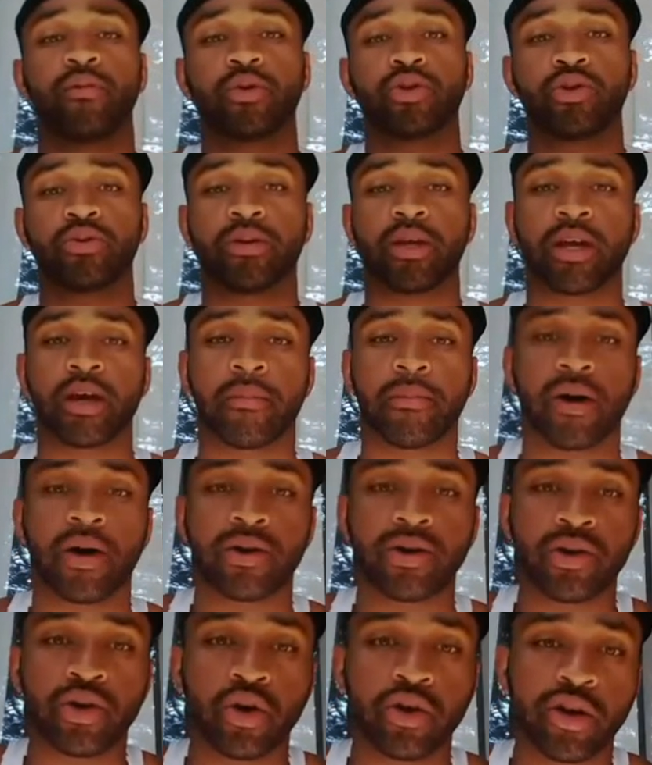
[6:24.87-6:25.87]
and what you think
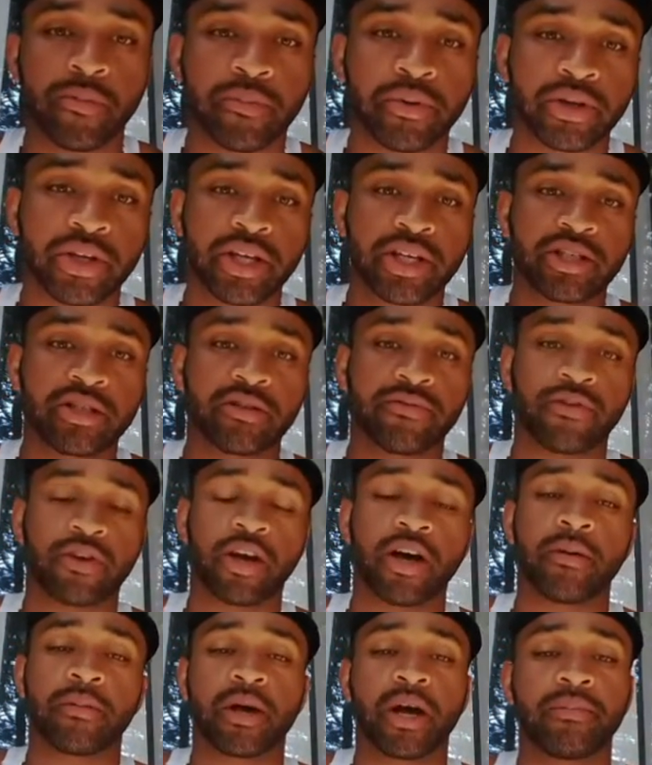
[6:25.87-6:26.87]
about, your predictions for
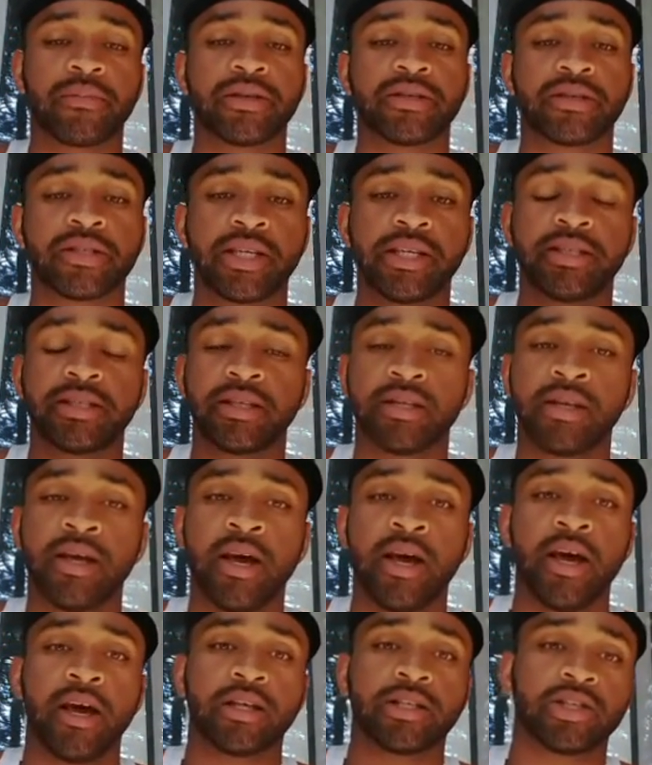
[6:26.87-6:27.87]
the upcoming season.
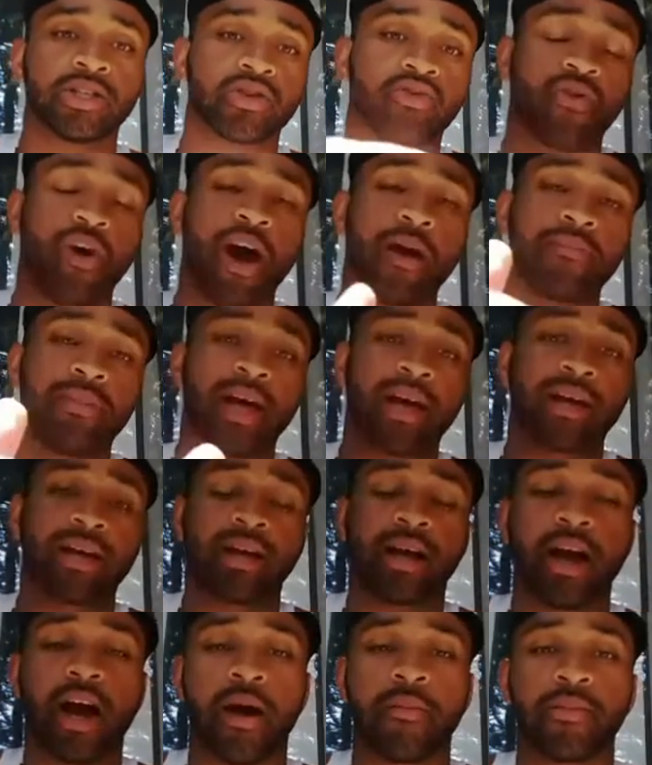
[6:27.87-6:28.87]
Subscribe, like,
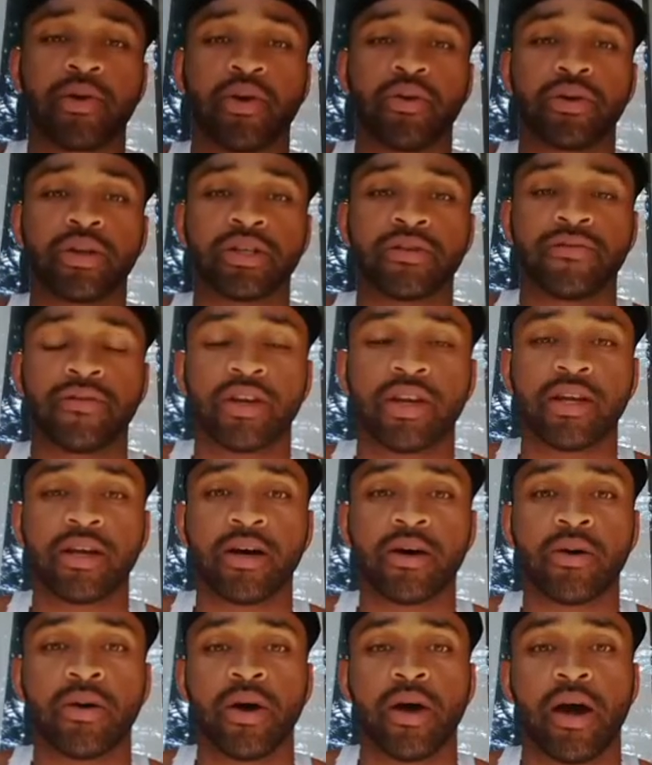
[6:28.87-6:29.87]
and comment on this
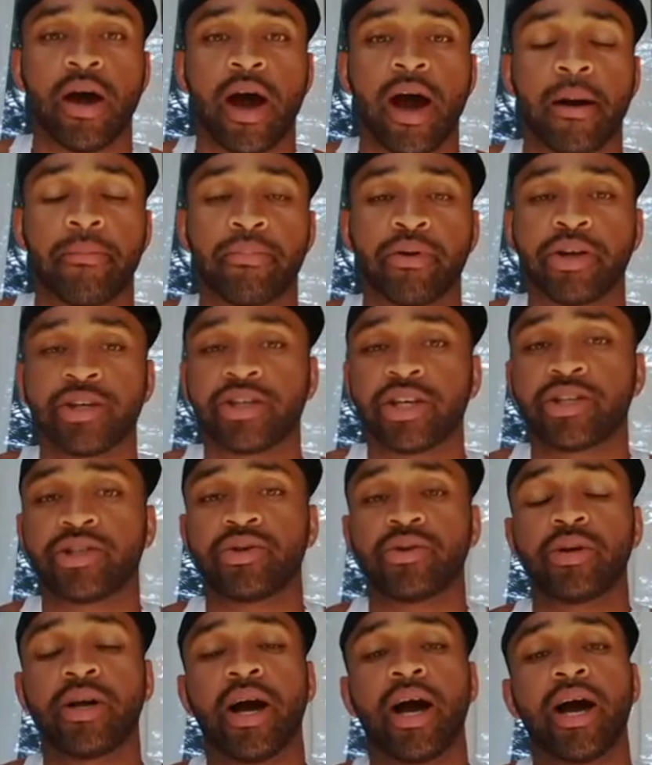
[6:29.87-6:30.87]
video. I
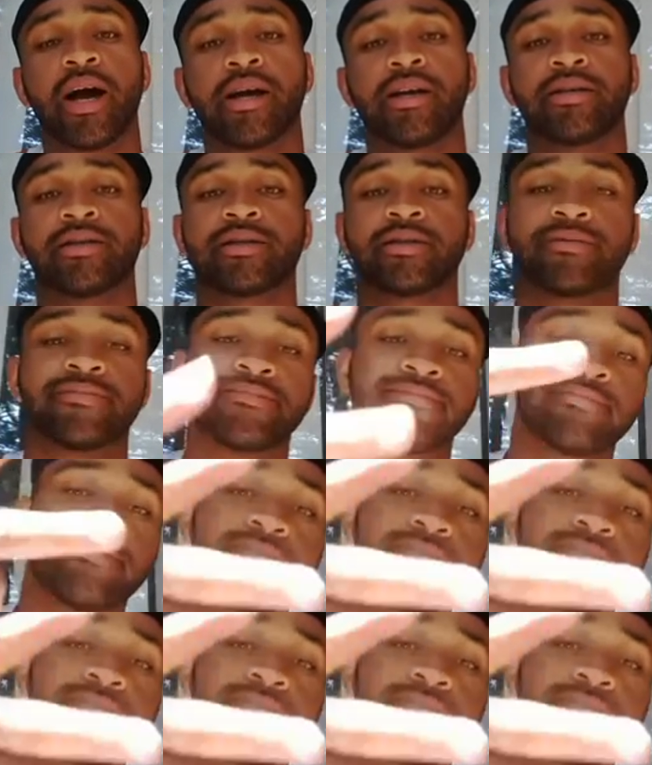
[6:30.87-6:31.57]
appreciate you guys.